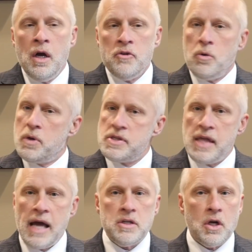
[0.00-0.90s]
So it's
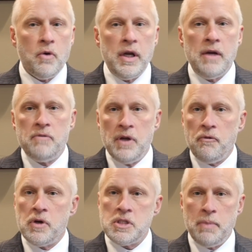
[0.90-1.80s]
that degree of
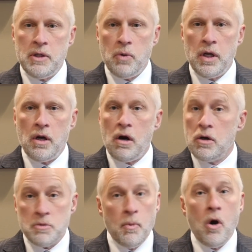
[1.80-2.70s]
difference between our
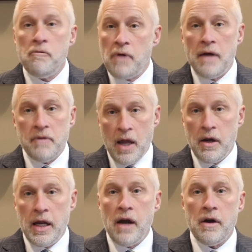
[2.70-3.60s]
small five
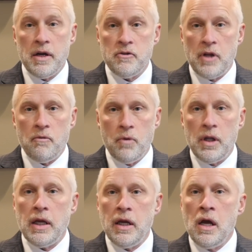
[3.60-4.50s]
county areas that
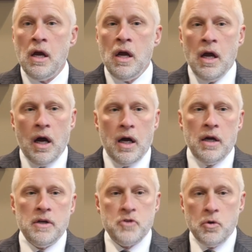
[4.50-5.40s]
really
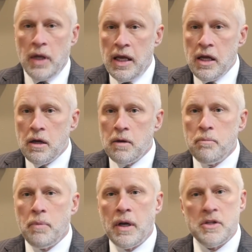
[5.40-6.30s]
is unique,
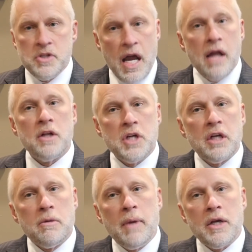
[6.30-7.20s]
but it's
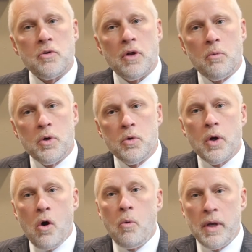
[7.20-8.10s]
challenging to make sure that we're
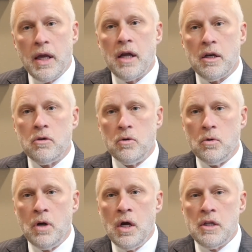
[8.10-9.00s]
doing all we can
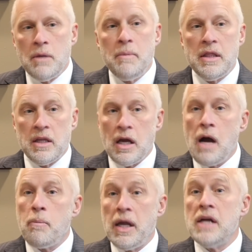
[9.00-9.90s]
to meet the
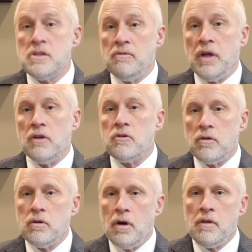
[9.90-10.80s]
comprehensive needs
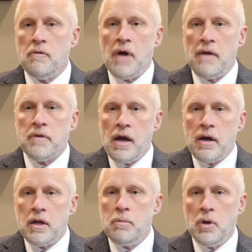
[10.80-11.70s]
of the five
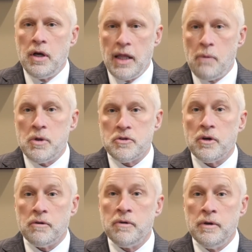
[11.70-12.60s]
county community that we
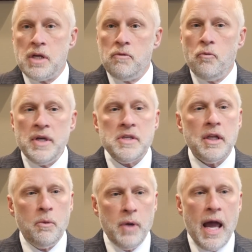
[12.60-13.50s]
serve. And
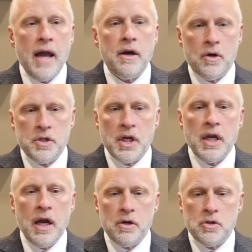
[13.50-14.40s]
recently we added urgent
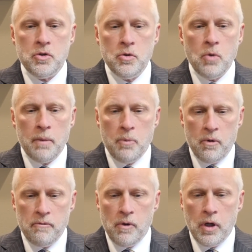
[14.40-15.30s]
care to our
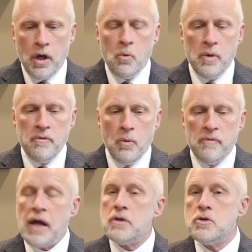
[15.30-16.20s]
portfolio.
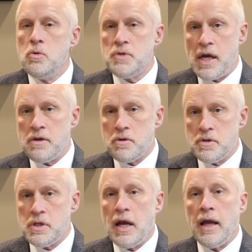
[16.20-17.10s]
We've got two
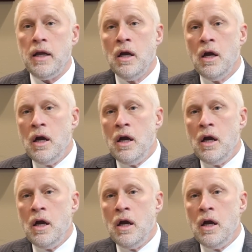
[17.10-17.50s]
centers today.